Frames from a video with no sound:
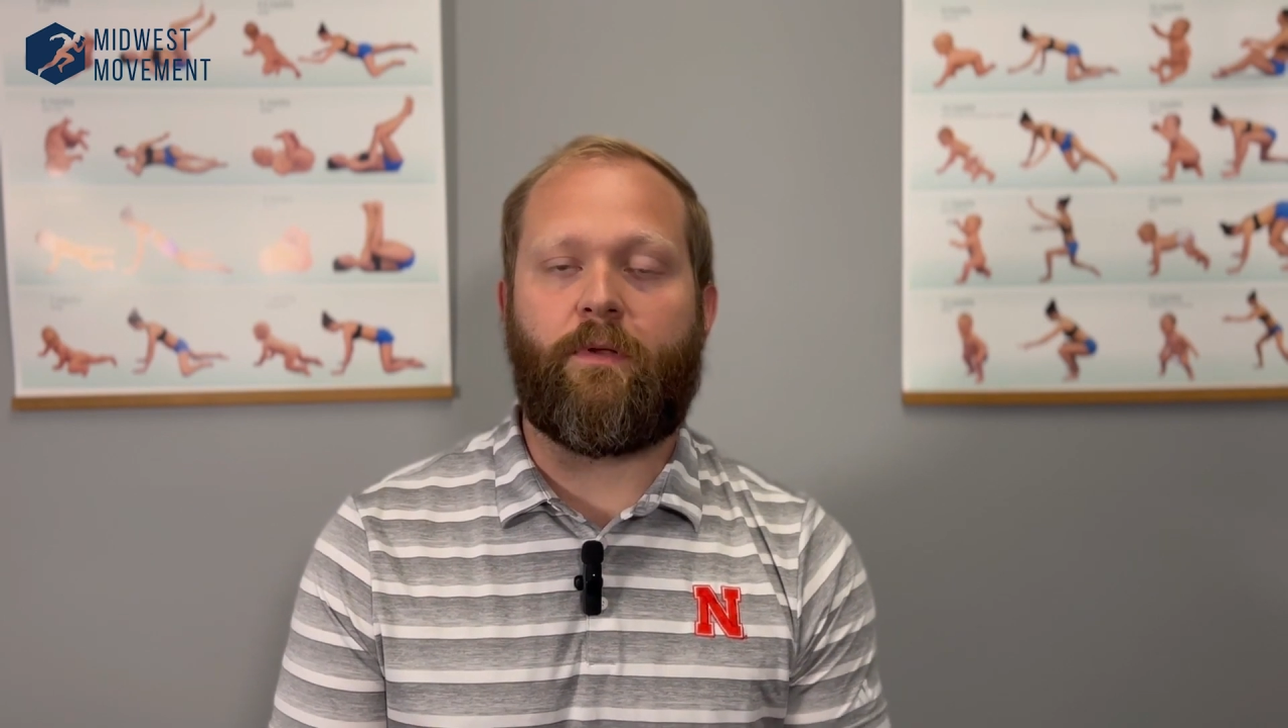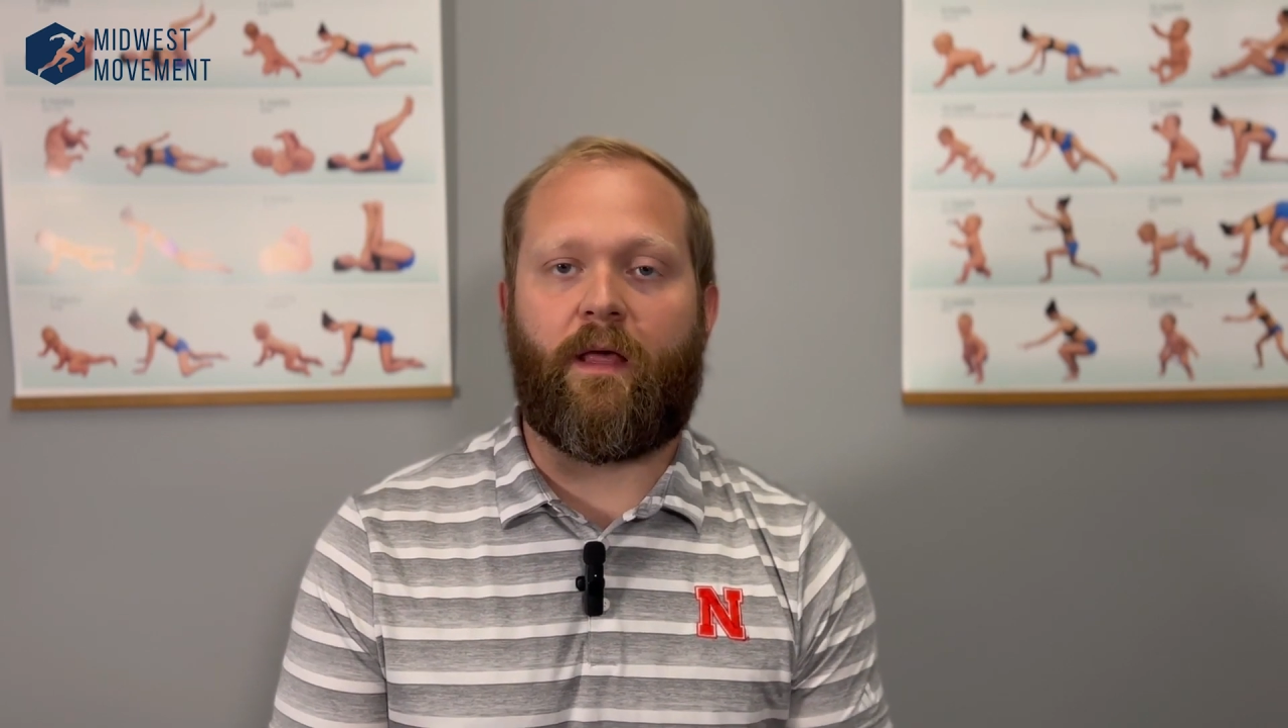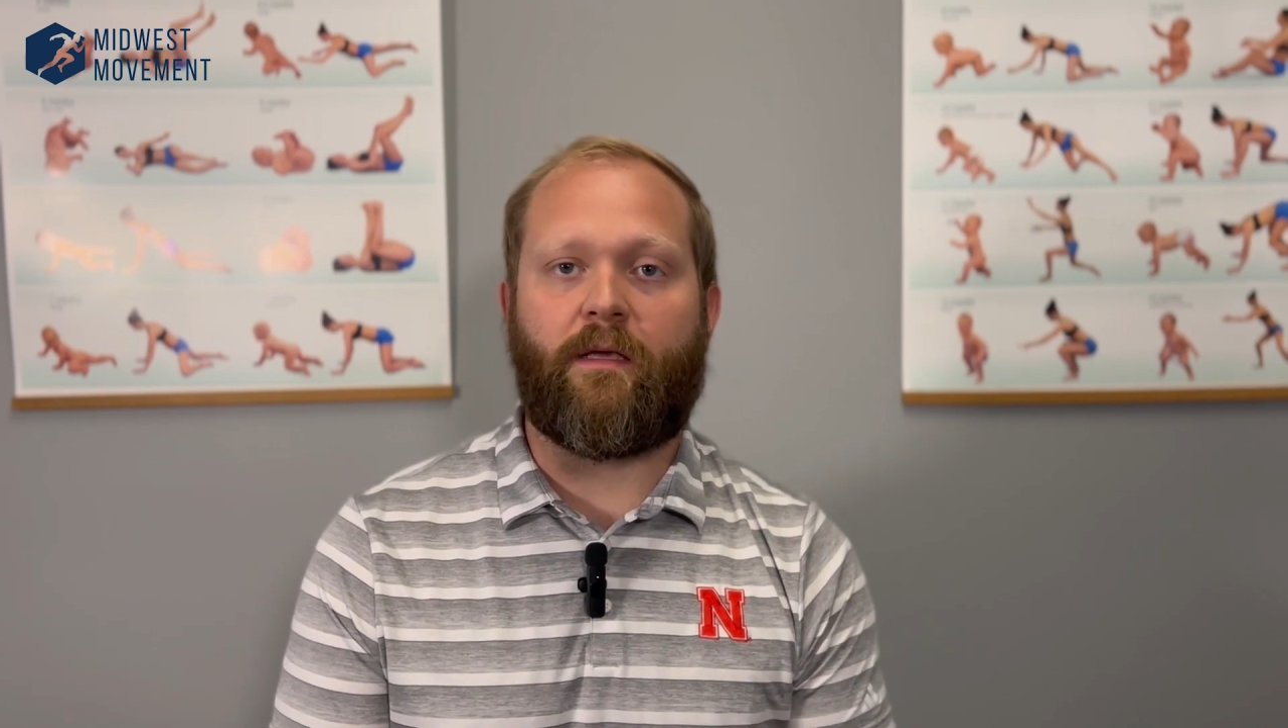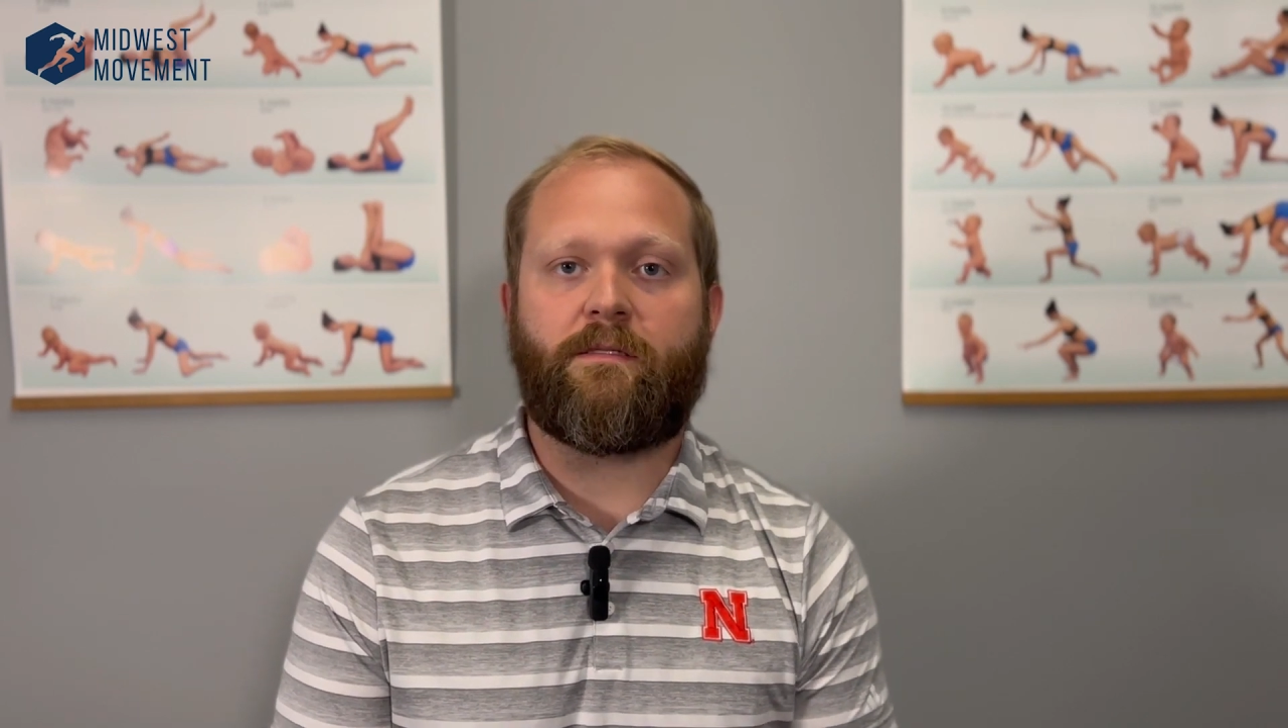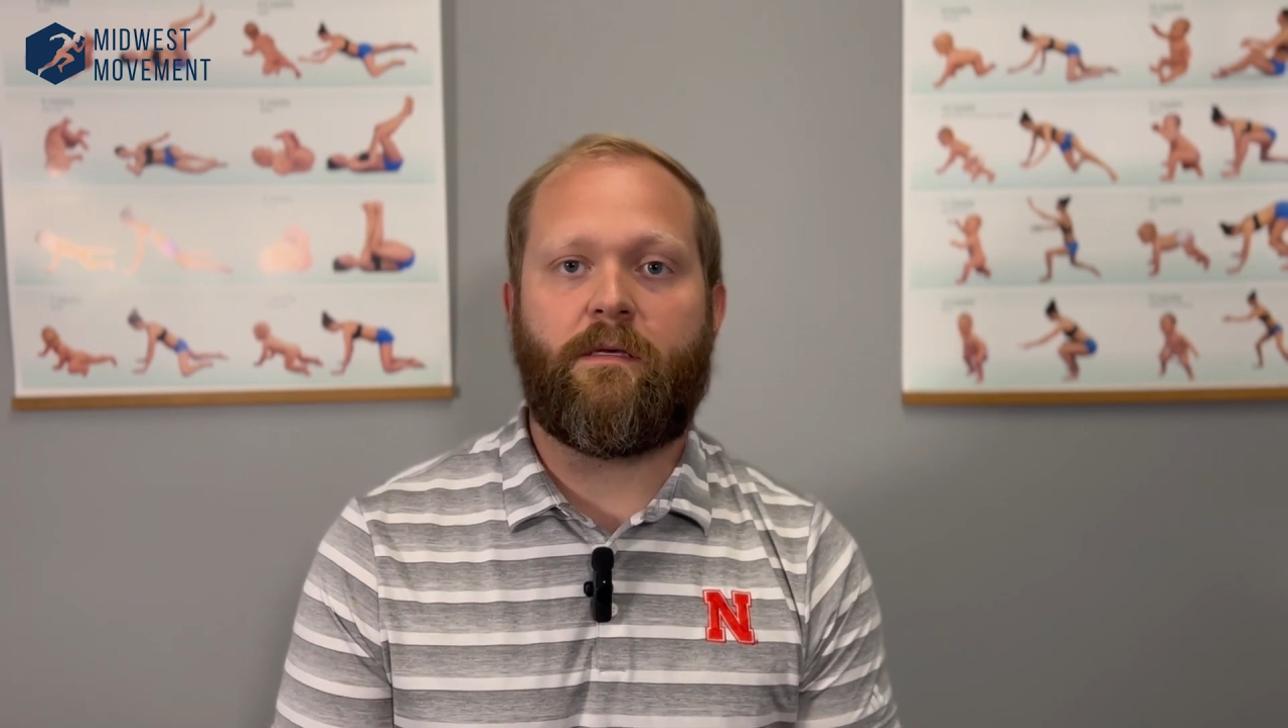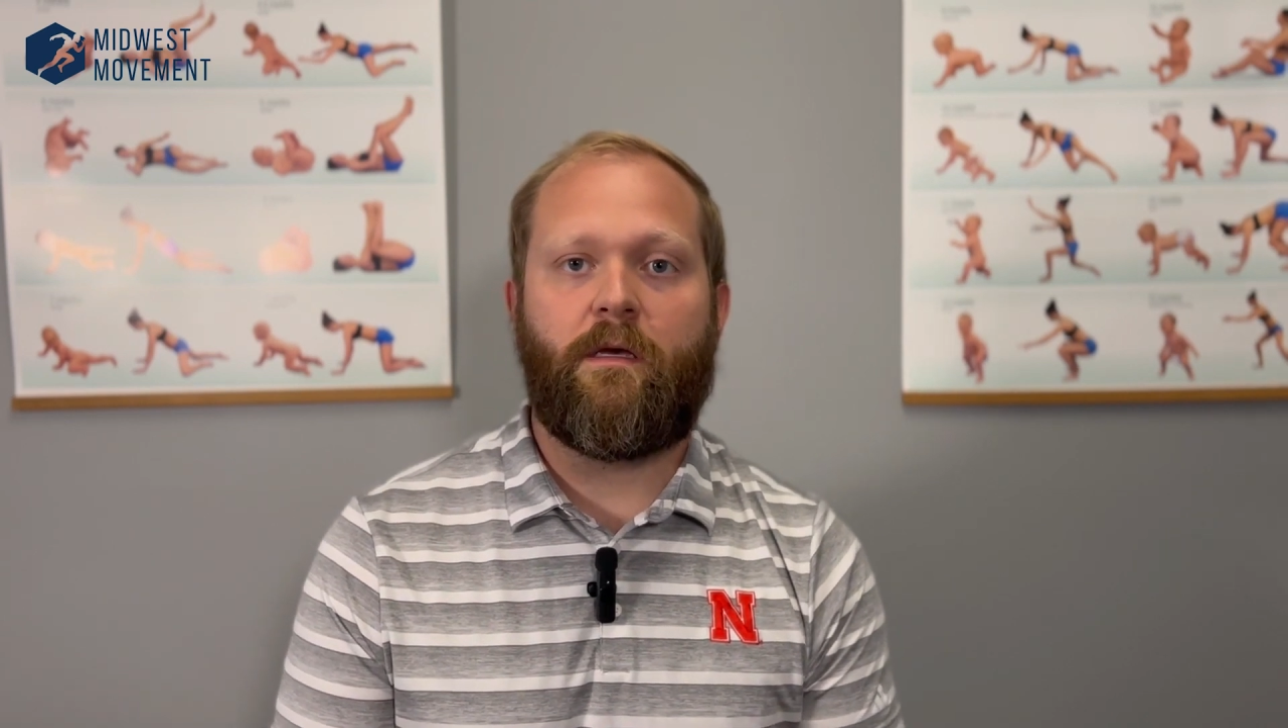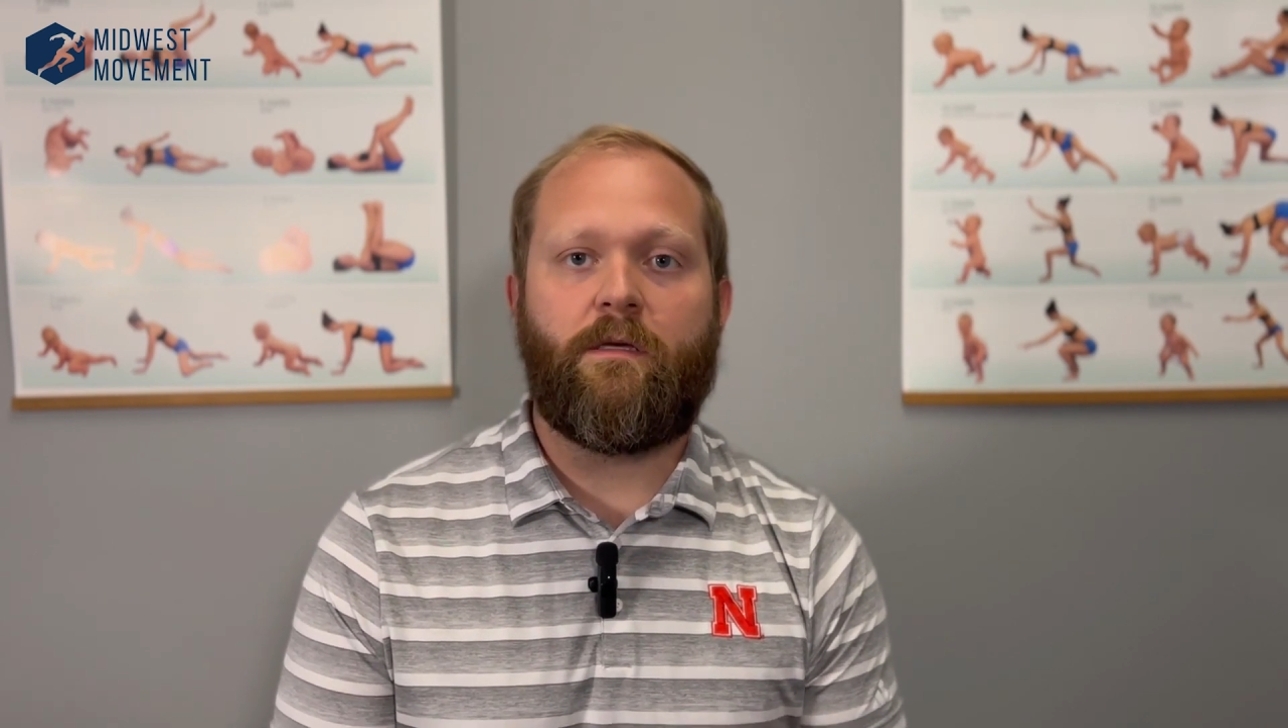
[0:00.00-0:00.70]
place.